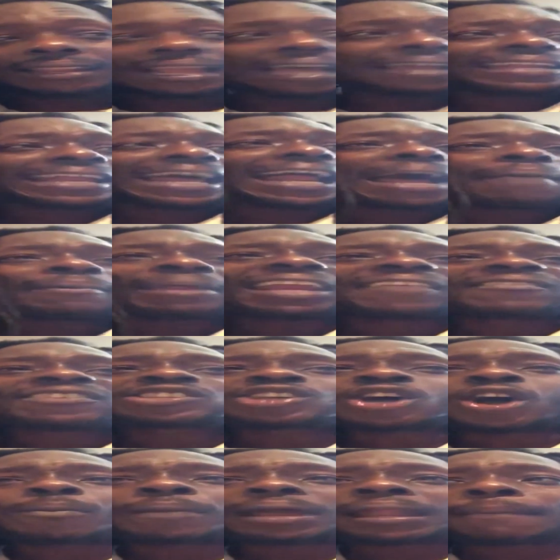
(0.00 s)
Now, I'm not even
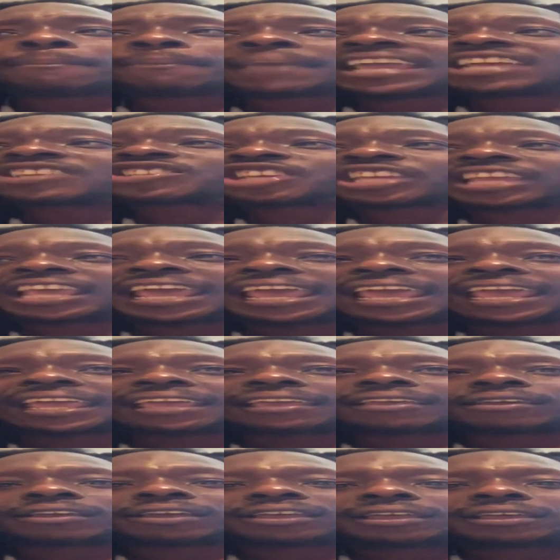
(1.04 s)
talking about a major
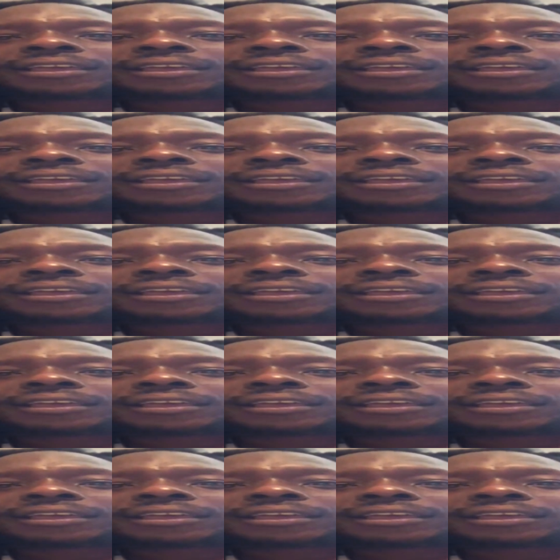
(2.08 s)
gang.